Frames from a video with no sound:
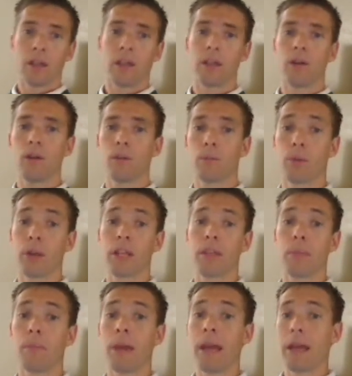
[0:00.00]
it could break the
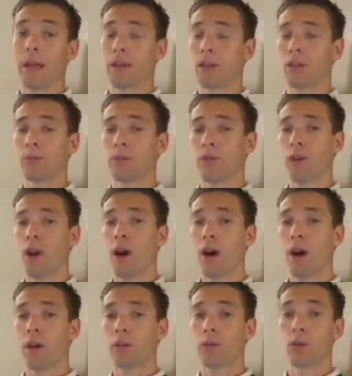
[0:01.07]
bank in terms of
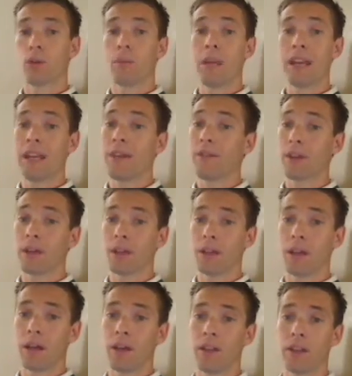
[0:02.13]
cost, or it may never get
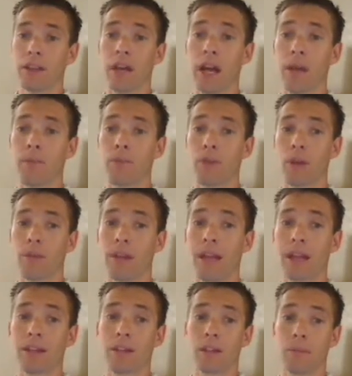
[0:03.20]
done in the time frame that
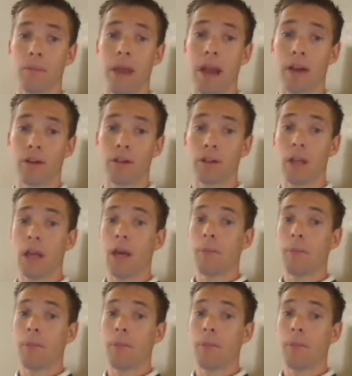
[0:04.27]
actually matters,